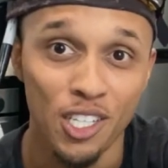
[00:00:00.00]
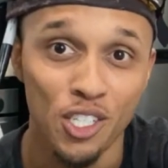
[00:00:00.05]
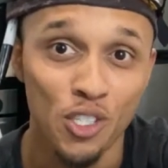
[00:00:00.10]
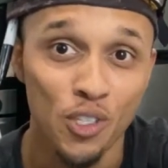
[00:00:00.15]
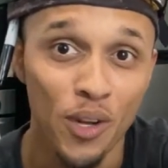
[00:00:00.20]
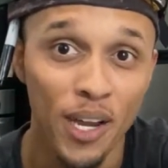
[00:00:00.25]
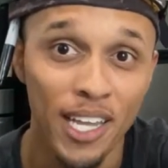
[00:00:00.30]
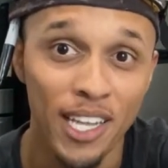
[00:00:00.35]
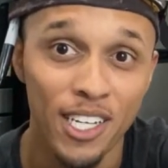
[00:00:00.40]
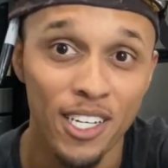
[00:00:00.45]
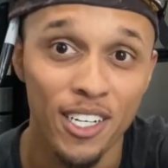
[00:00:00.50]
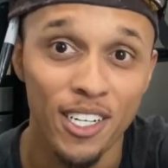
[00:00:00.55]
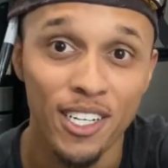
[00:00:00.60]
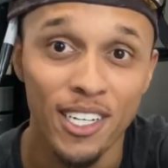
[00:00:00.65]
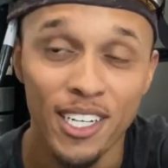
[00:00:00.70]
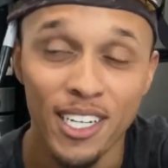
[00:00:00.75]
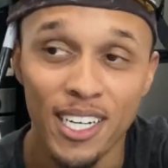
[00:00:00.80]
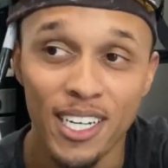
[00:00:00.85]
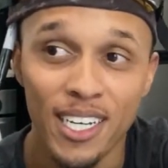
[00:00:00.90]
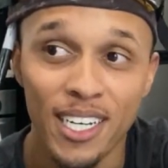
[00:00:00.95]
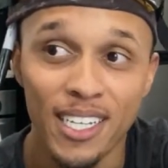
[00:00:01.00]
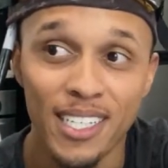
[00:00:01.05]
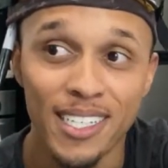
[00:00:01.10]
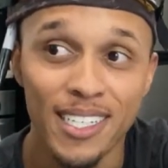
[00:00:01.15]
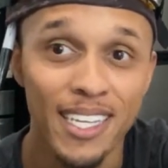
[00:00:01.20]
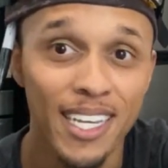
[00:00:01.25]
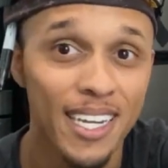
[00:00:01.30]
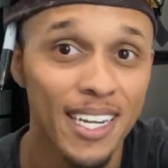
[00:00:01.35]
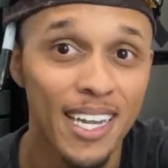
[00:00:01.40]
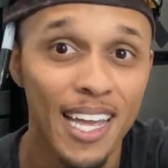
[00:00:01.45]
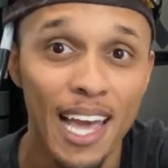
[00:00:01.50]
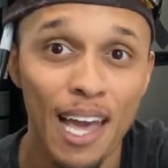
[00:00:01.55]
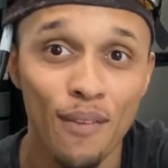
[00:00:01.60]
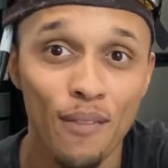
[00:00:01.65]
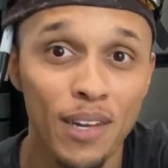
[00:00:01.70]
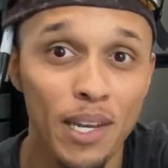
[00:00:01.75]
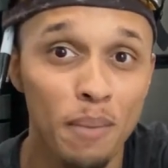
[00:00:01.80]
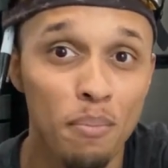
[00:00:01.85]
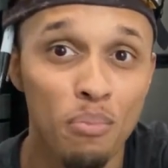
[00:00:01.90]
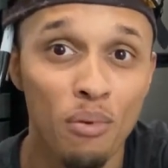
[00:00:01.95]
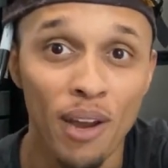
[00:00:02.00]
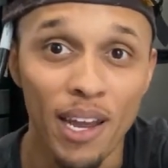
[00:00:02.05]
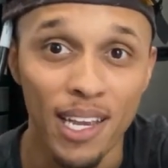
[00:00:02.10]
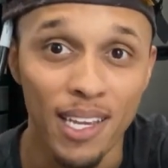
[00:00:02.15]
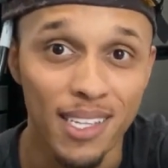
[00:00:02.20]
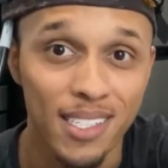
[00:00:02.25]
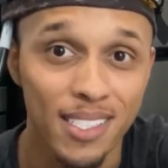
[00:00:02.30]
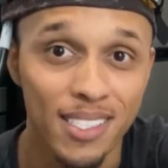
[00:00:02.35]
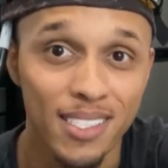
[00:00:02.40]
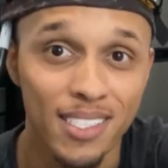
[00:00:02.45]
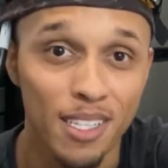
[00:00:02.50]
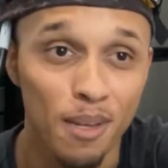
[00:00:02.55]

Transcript: trailer didn't have any brakes.